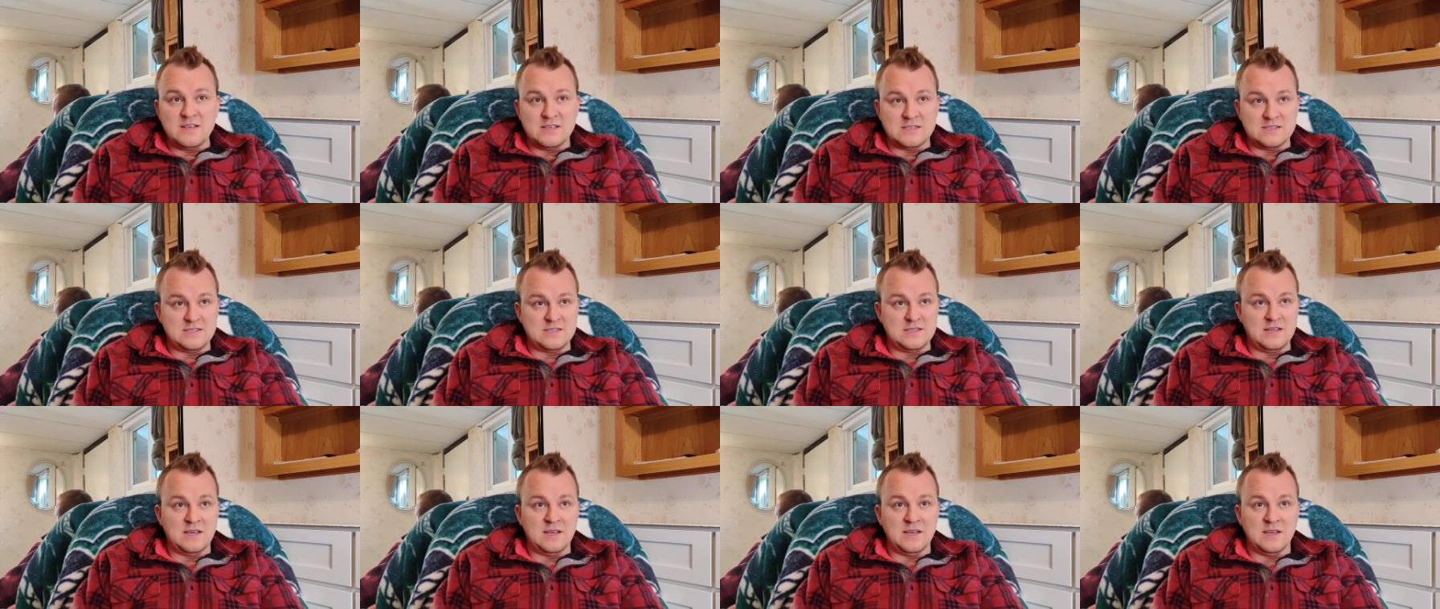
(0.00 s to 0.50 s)

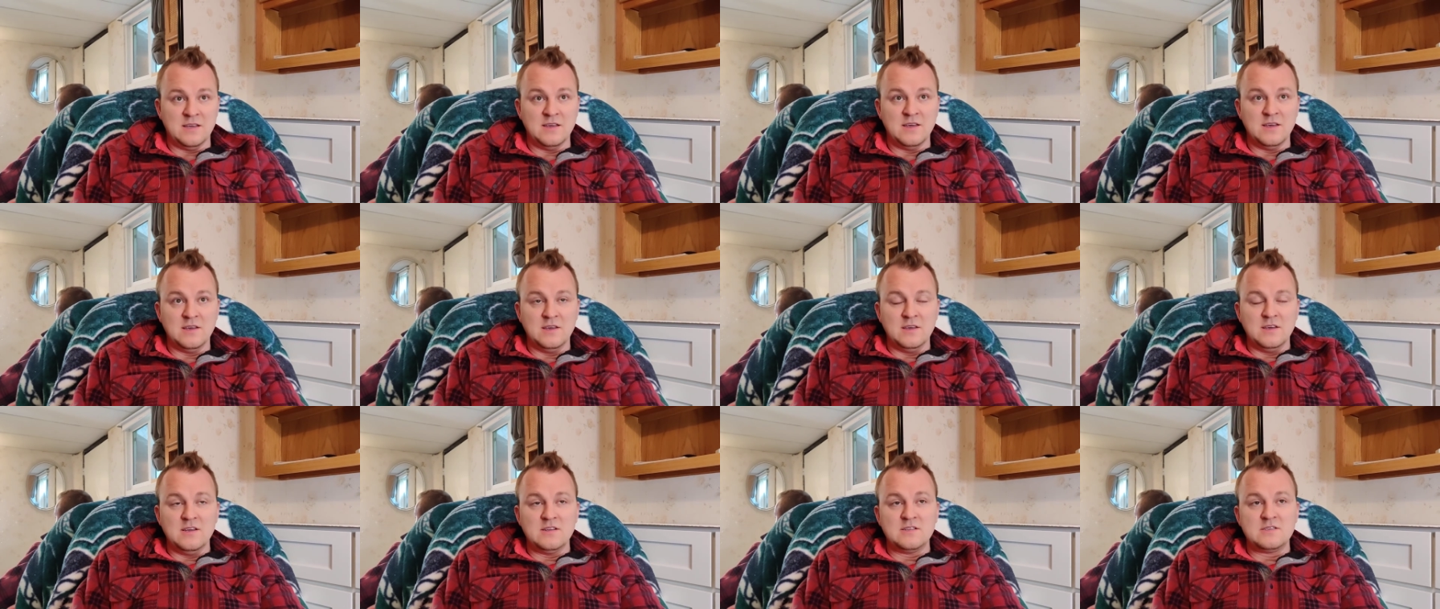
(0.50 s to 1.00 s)
this thing?
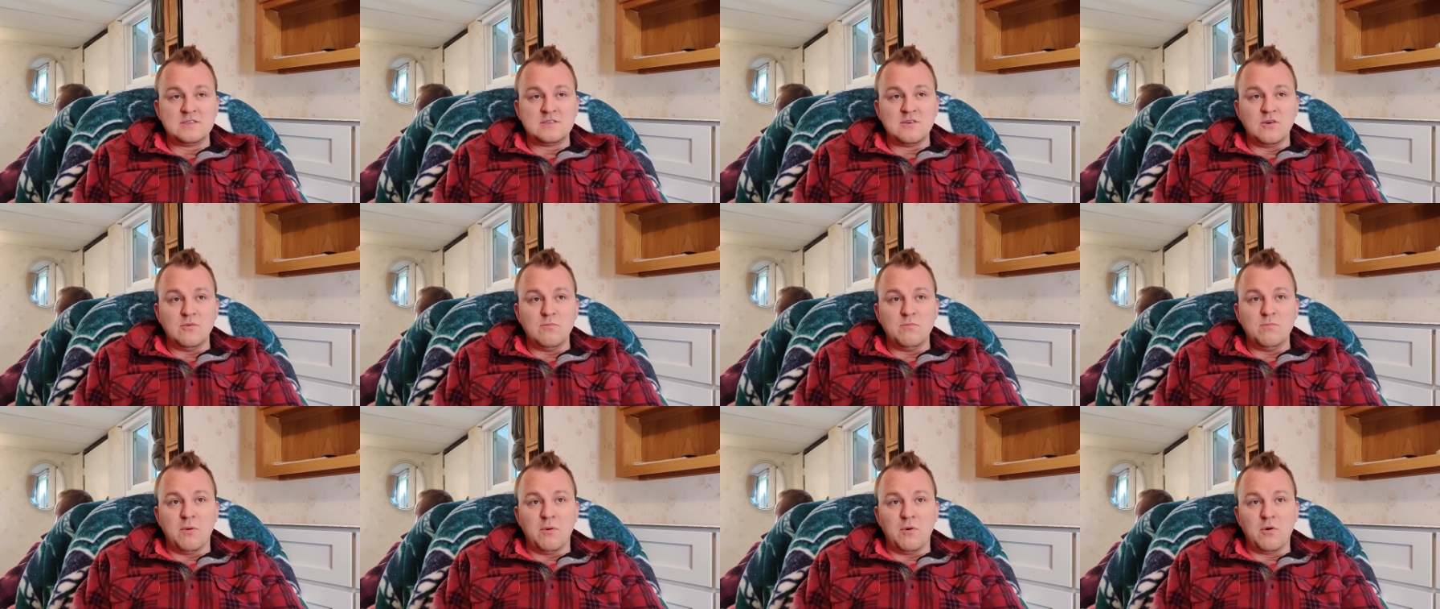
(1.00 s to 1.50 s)
It's
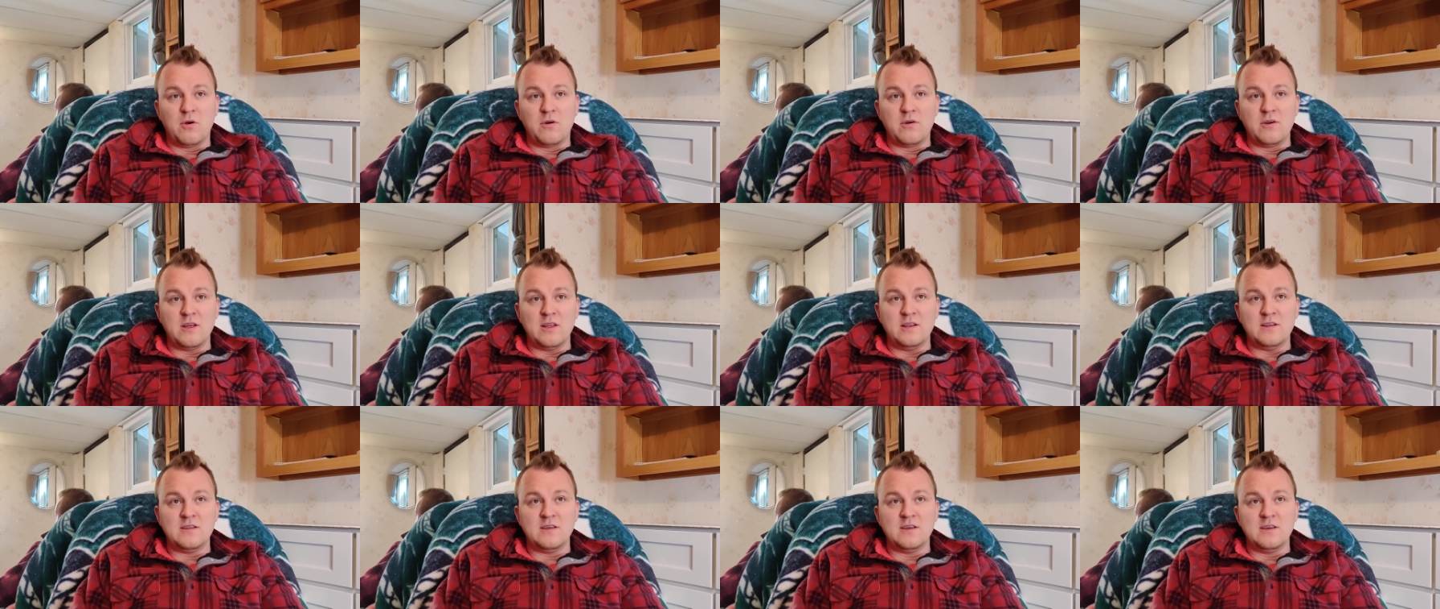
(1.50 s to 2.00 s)
so
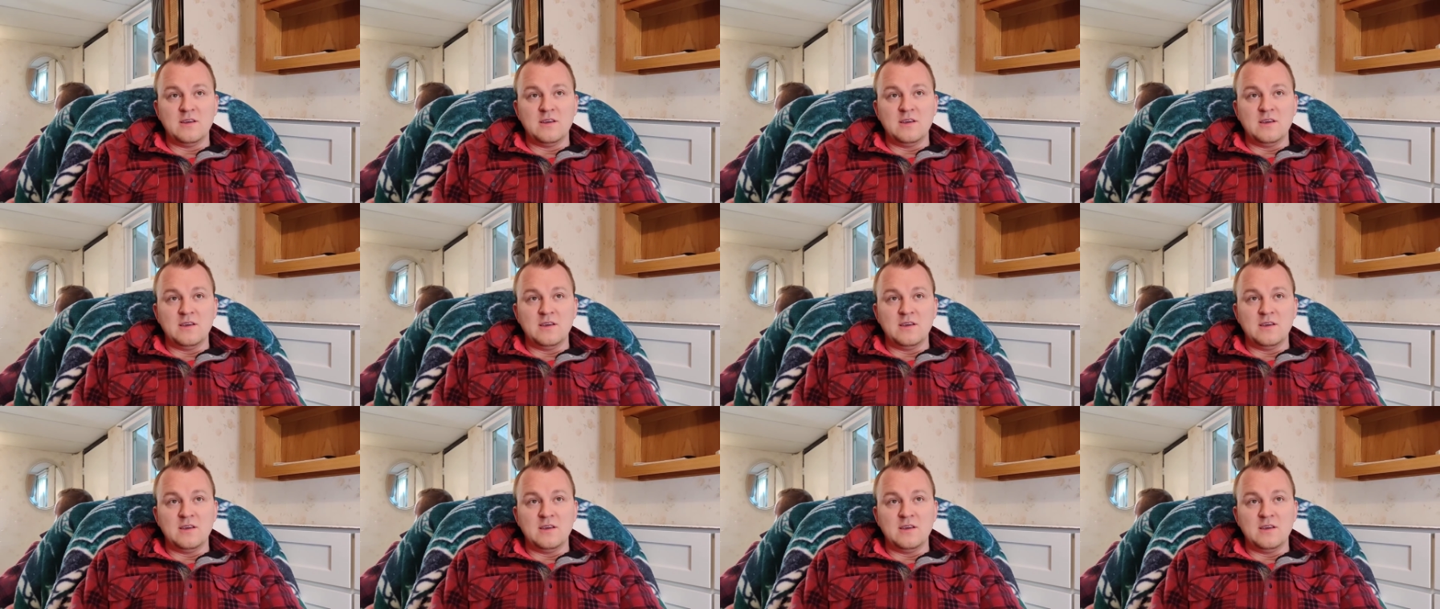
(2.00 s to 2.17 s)
boring.